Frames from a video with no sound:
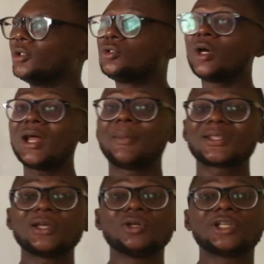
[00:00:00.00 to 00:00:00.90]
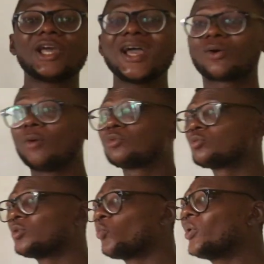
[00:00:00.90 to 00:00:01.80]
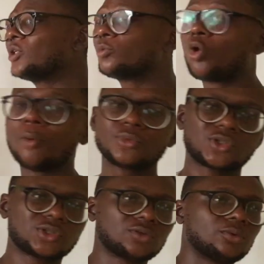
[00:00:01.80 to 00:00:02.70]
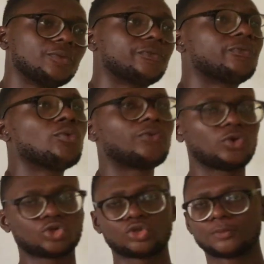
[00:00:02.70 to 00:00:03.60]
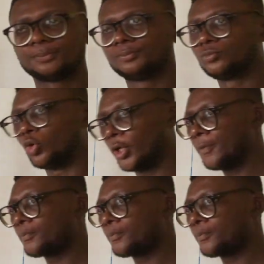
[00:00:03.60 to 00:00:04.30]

During Harmattan, you know, the wind comes in full force. Okay?